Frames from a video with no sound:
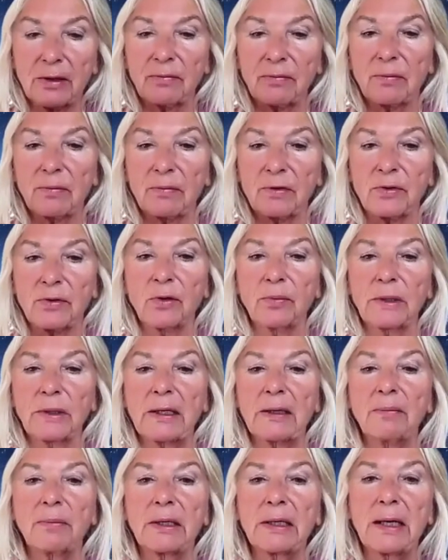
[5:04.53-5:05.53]
Now, the trauma
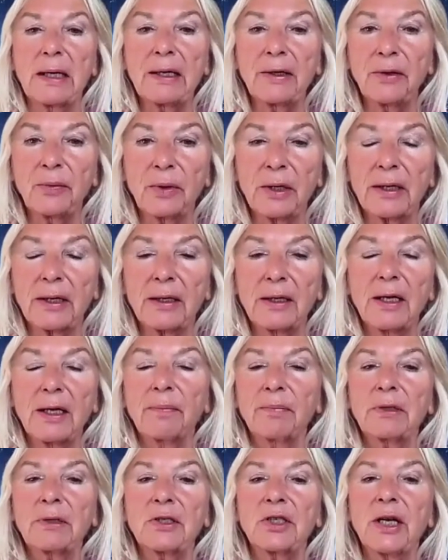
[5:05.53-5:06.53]
can be anywhere,
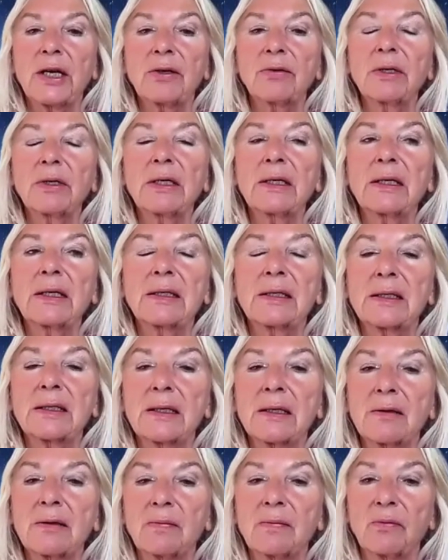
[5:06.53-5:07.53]
but generally,
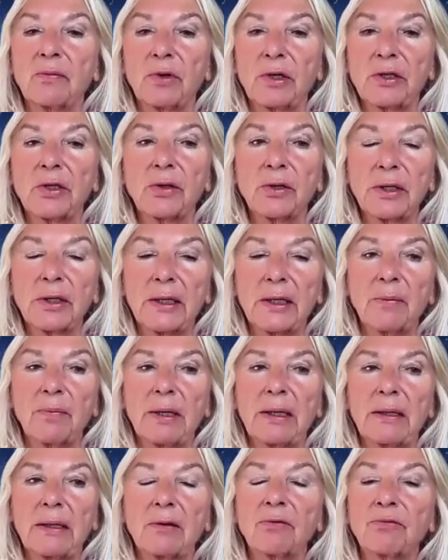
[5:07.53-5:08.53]
we're talking
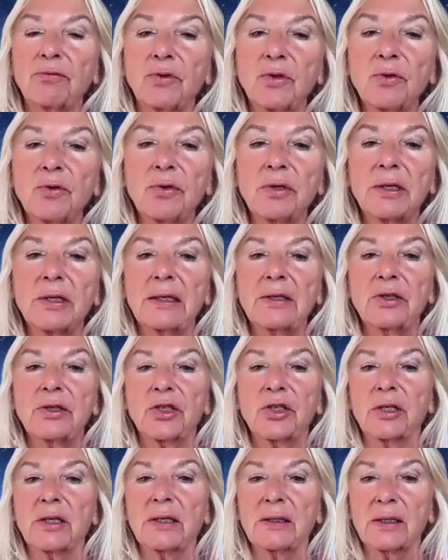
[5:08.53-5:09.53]
about root and
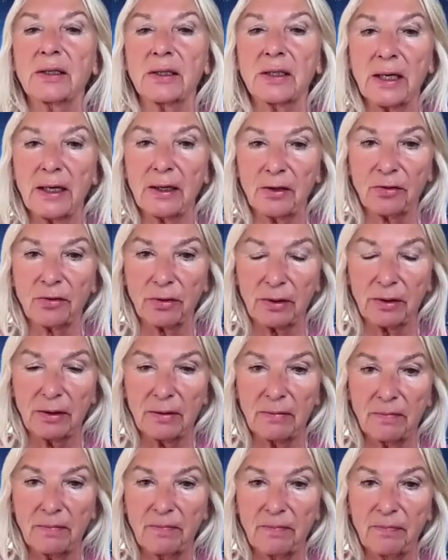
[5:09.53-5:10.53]
sacral,
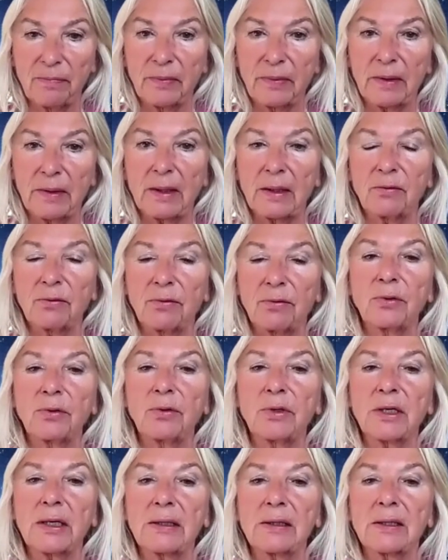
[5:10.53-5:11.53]

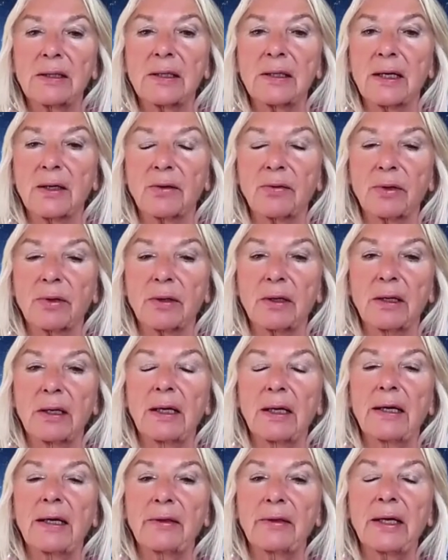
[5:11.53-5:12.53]
root and sacral,
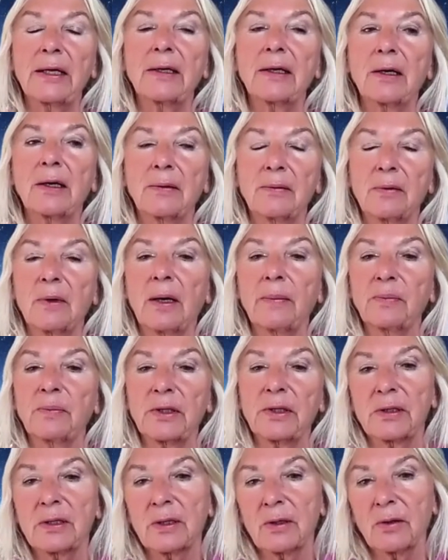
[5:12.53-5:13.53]
and then up
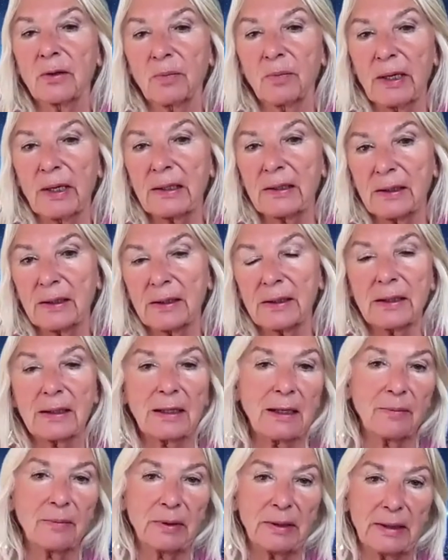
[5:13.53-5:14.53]
to the solar plexus a
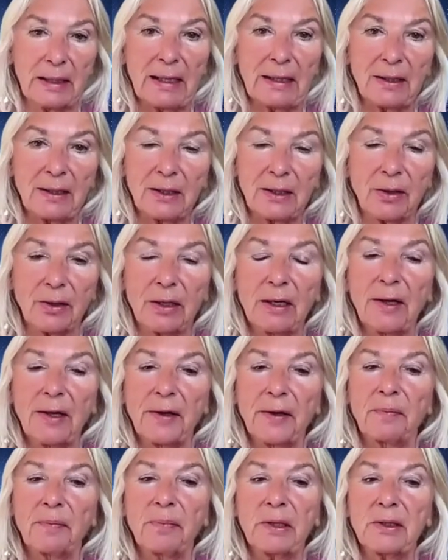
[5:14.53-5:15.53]
little bit later.
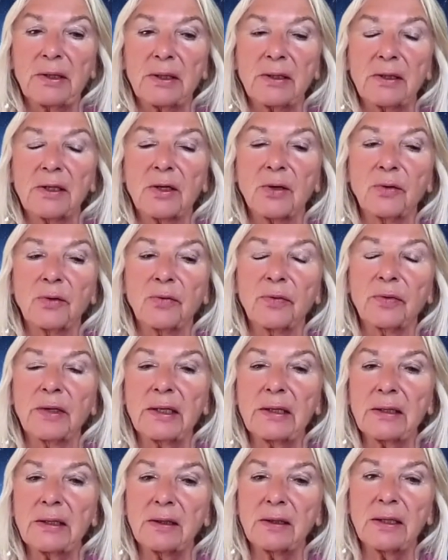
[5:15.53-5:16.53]
But so
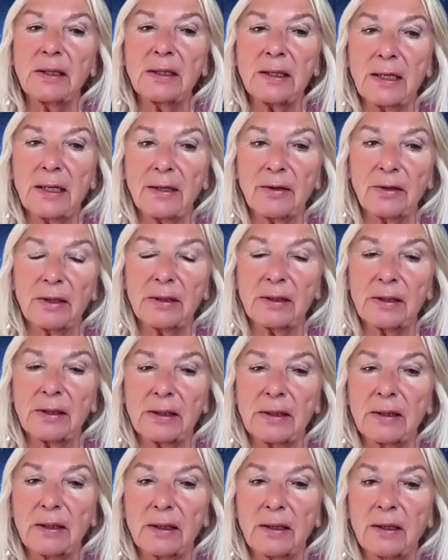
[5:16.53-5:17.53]
these
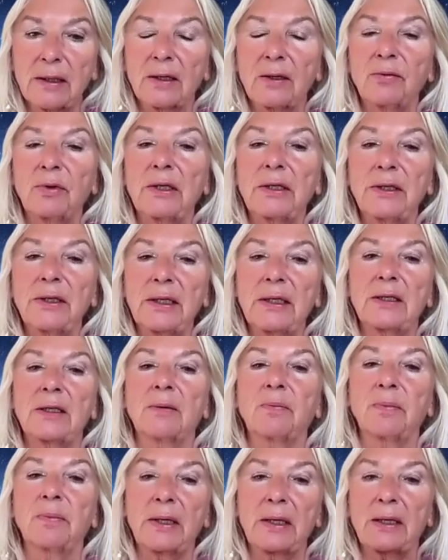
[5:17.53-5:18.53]
areas will need
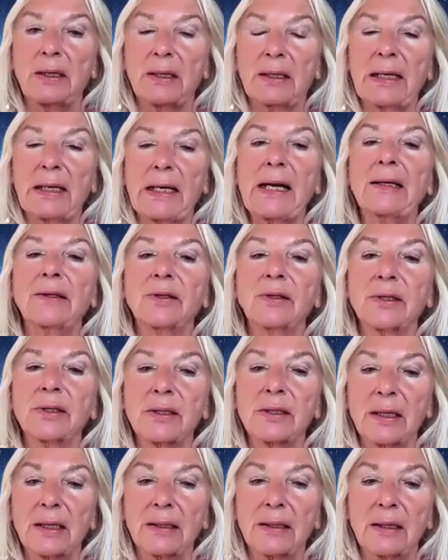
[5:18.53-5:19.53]
to be
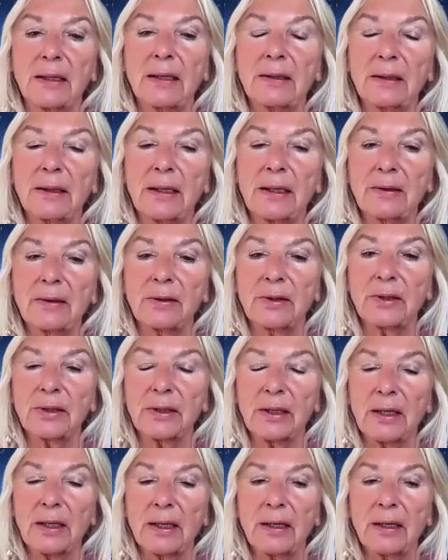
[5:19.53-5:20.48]
cleansed and